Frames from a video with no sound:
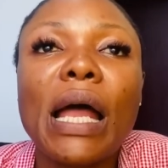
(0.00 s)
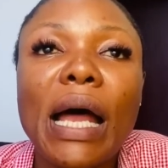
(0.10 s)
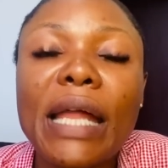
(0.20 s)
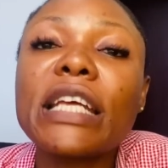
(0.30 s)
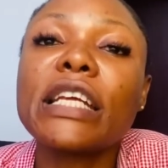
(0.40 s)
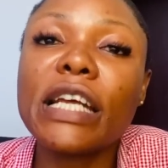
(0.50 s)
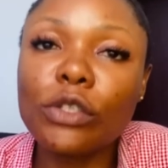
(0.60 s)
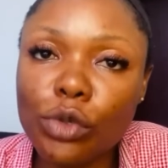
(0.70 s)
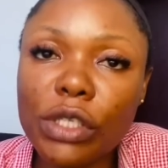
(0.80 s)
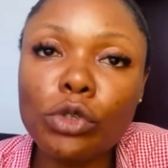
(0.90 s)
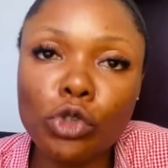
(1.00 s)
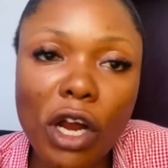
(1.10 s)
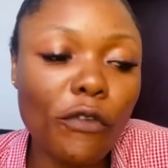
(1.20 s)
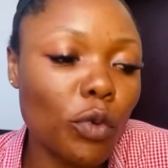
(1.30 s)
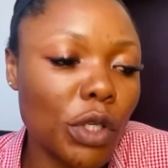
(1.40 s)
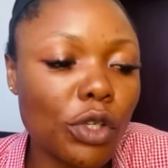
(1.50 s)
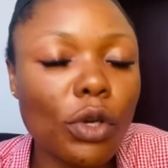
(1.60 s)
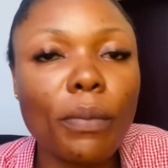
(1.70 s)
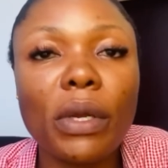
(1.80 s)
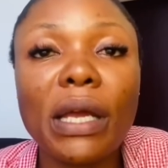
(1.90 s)
And they needed to still travel with
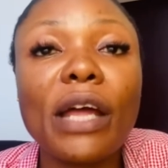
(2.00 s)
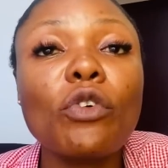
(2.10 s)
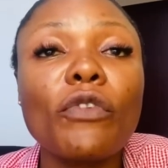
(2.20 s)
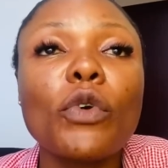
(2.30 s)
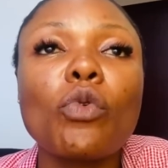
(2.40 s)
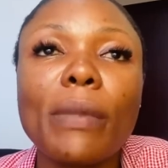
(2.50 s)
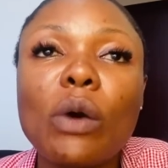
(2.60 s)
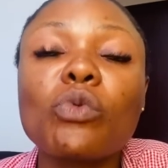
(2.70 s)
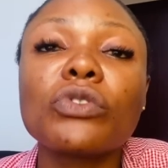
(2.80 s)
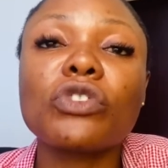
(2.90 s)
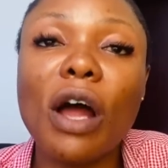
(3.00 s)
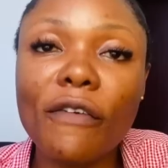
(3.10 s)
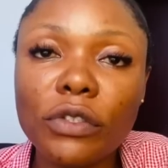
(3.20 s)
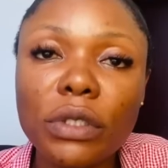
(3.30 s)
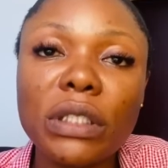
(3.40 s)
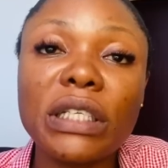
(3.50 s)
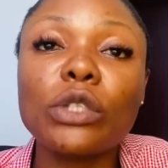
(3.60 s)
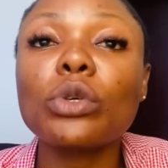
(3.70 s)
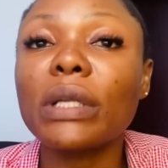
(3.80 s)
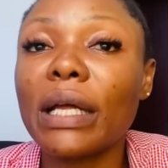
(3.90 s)
somebody. I know of a woman who traveled. They
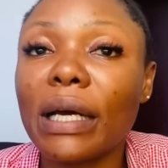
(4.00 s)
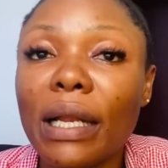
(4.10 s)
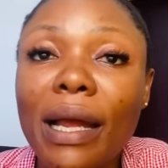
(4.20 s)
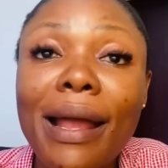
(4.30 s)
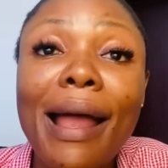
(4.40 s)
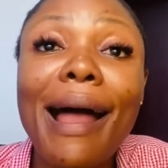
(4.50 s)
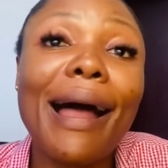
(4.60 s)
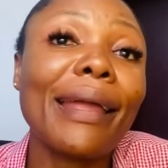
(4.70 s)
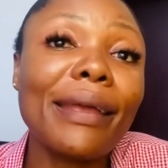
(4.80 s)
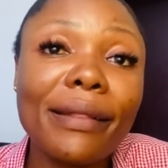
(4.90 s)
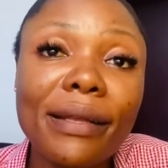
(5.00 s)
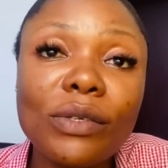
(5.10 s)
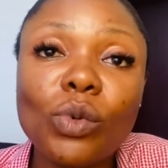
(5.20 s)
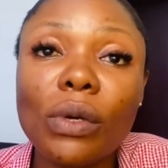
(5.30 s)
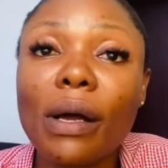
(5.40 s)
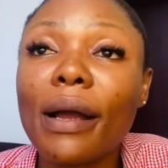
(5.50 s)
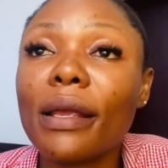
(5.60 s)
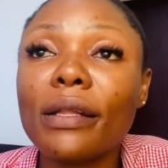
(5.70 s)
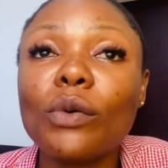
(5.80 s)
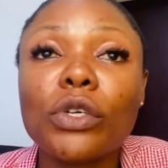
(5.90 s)
told her that her kidney
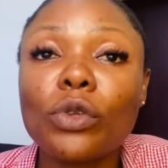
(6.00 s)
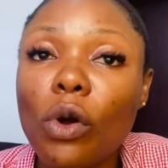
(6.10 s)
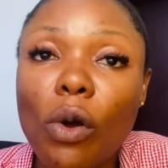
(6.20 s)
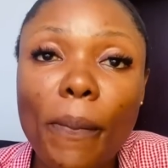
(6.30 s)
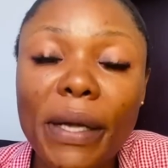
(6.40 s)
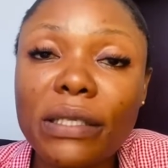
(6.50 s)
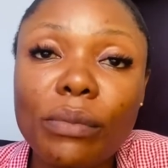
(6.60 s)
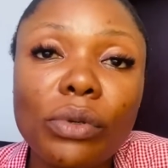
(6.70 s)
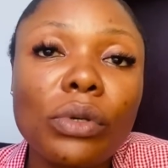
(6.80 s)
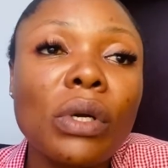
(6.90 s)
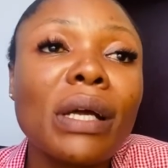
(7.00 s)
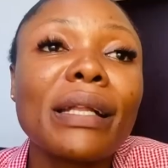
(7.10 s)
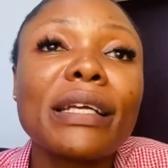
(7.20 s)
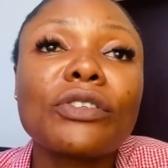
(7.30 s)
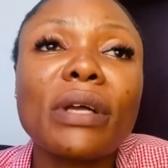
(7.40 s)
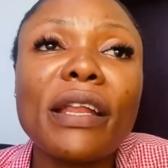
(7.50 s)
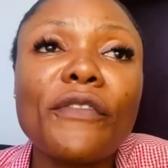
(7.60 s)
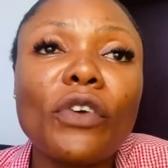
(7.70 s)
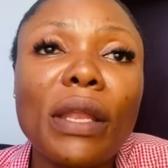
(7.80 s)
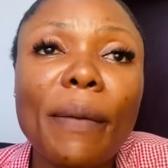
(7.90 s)
was not compatible. They tried
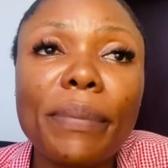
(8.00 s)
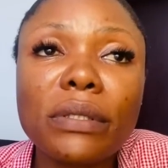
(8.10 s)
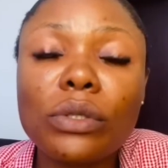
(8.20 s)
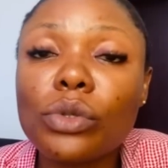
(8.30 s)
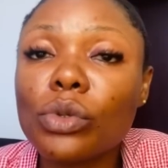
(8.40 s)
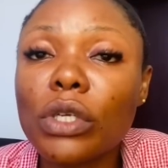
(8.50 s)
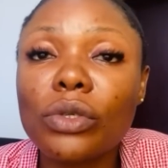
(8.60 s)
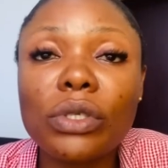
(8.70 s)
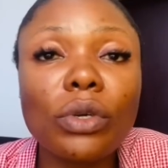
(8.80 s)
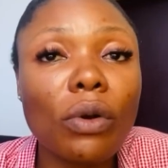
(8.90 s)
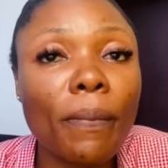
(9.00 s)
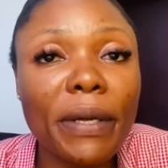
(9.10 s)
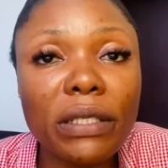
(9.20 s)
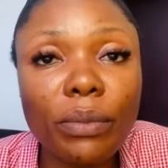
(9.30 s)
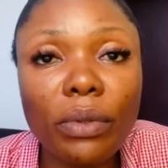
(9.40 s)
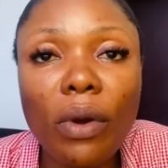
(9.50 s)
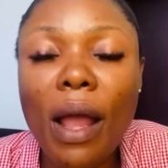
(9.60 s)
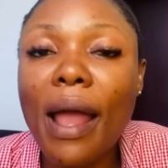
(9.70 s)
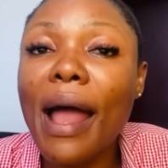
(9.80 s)
every other person's own. It wasn't compatible.